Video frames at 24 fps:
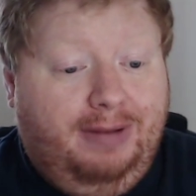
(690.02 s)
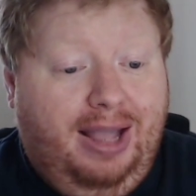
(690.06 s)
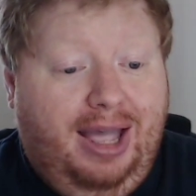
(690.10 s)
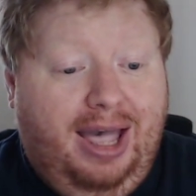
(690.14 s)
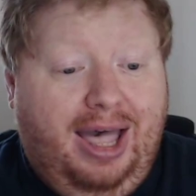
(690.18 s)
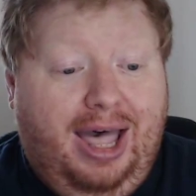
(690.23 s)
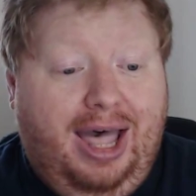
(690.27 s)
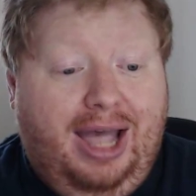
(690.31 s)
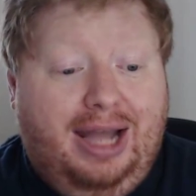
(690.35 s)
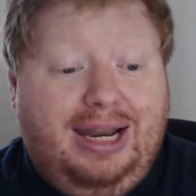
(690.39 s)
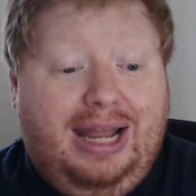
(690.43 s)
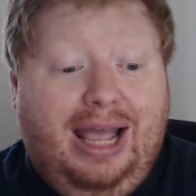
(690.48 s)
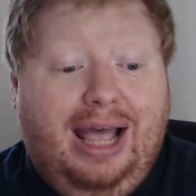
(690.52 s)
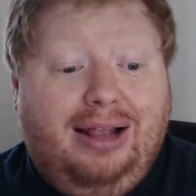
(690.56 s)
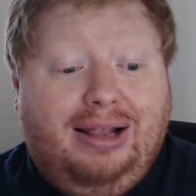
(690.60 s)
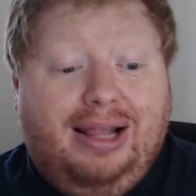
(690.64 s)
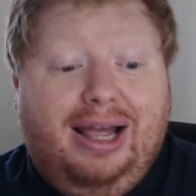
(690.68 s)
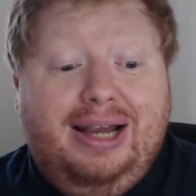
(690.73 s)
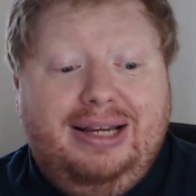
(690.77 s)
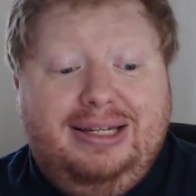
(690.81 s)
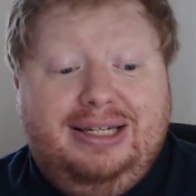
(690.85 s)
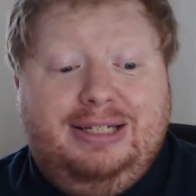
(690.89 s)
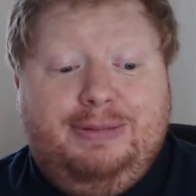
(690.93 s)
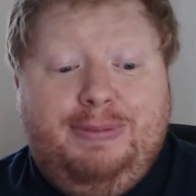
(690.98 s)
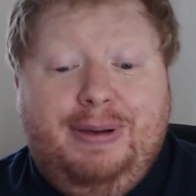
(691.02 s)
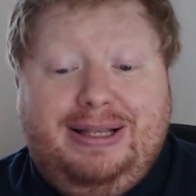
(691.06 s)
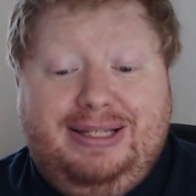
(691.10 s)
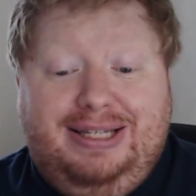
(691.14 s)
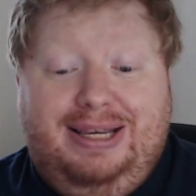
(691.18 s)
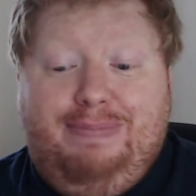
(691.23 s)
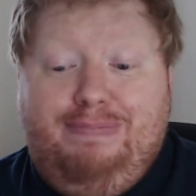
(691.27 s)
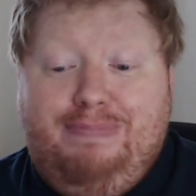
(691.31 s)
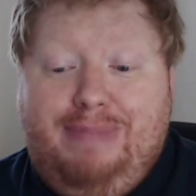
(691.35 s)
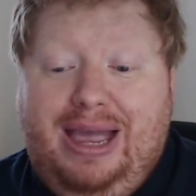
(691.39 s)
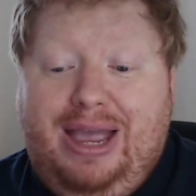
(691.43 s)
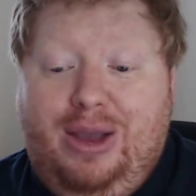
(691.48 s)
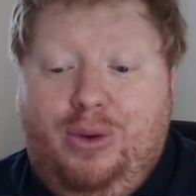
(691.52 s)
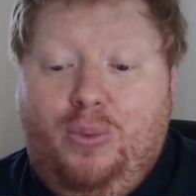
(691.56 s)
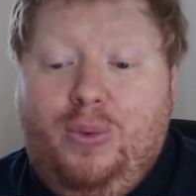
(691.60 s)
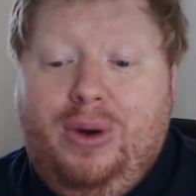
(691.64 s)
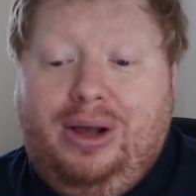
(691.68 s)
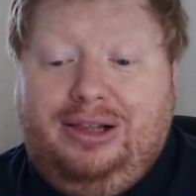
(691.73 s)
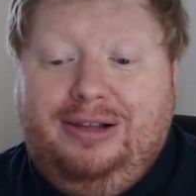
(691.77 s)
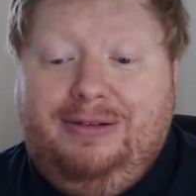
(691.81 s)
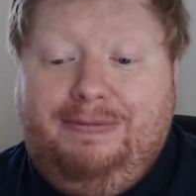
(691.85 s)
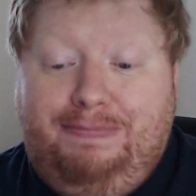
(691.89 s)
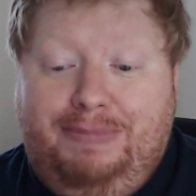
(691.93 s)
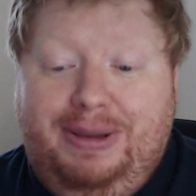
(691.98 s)
and hell, I suspect it may well
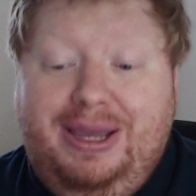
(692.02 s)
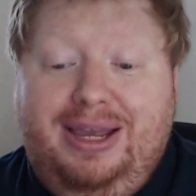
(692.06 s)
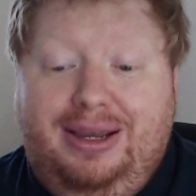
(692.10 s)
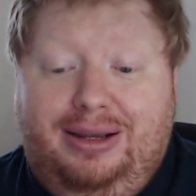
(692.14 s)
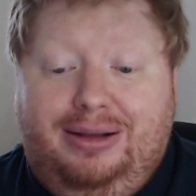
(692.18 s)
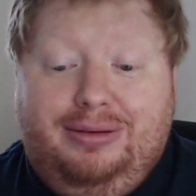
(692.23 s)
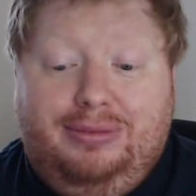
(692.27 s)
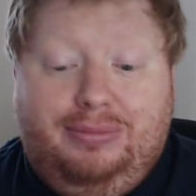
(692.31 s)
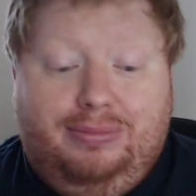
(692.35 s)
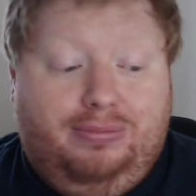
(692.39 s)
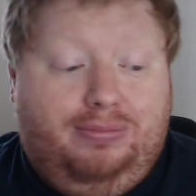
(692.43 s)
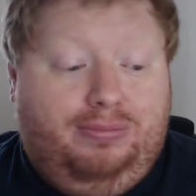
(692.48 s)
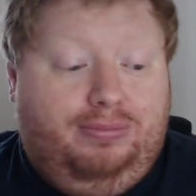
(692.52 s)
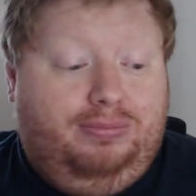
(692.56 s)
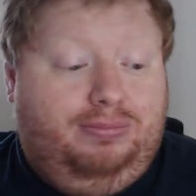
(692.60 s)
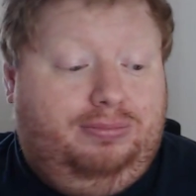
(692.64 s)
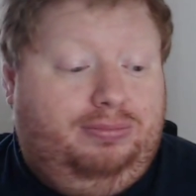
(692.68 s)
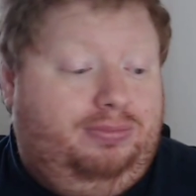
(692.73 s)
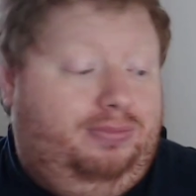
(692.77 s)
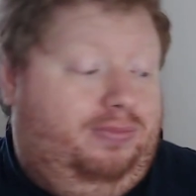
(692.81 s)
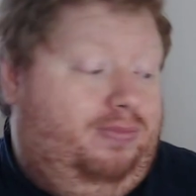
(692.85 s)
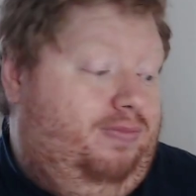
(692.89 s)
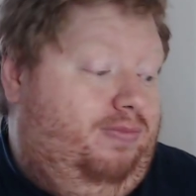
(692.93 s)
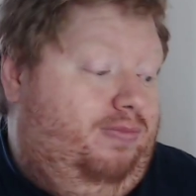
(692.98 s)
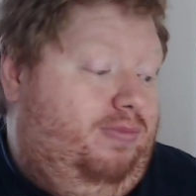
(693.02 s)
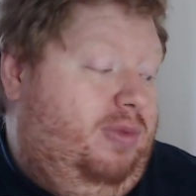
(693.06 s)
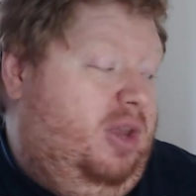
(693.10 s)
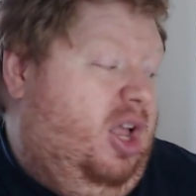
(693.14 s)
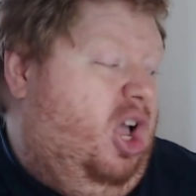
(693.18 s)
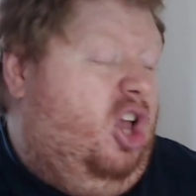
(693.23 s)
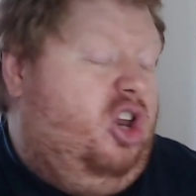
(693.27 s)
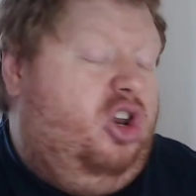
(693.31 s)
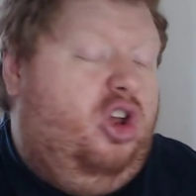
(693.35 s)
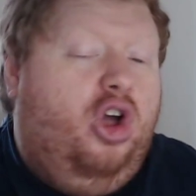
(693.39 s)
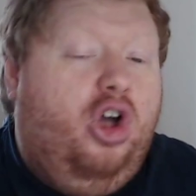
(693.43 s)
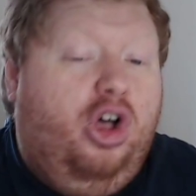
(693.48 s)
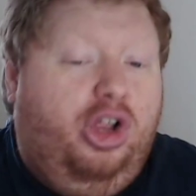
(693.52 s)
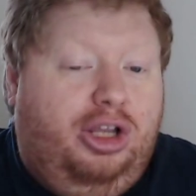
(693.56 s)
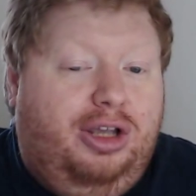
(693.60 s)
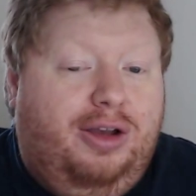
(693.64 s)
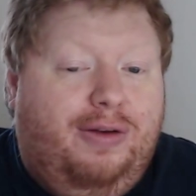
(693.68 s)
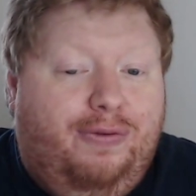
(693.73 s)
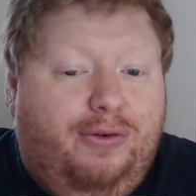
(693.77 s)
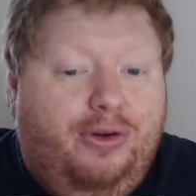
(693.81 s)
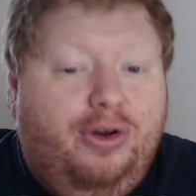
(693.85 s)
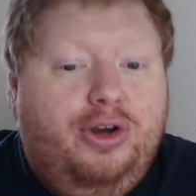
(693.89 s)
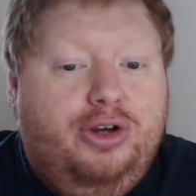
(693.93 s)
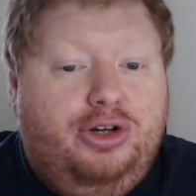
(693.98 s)
have been an earlier
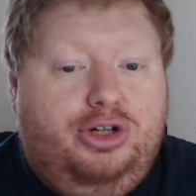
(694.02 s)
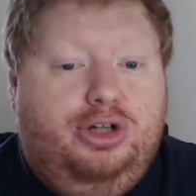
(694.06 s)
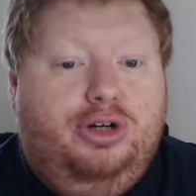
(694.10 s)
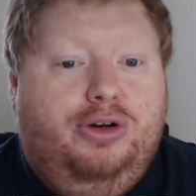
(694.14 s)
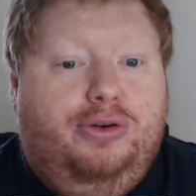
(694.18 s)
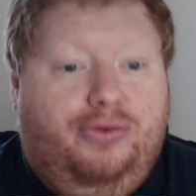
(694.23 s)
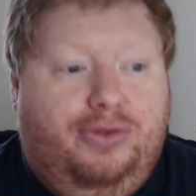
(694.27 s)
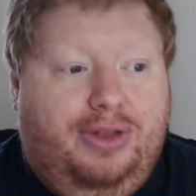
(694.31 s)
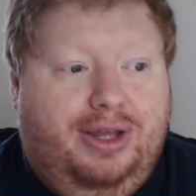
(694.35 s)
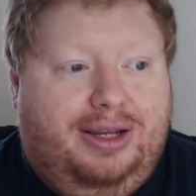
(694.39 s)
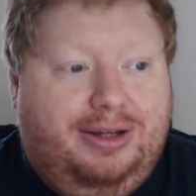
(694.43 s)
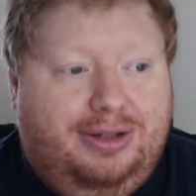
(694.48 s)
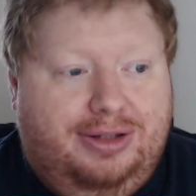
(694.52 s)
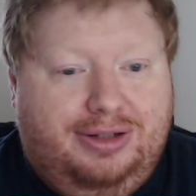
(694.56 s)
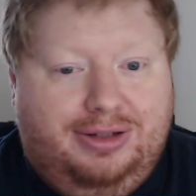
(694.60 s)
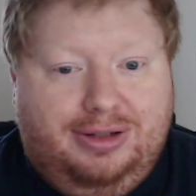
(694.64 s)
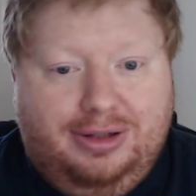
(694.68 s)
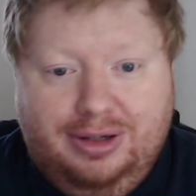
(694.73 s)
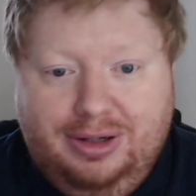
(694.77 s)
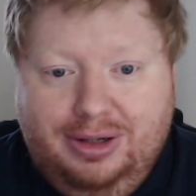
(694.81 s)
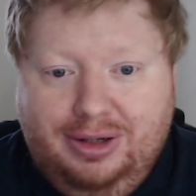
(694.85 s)
version of this.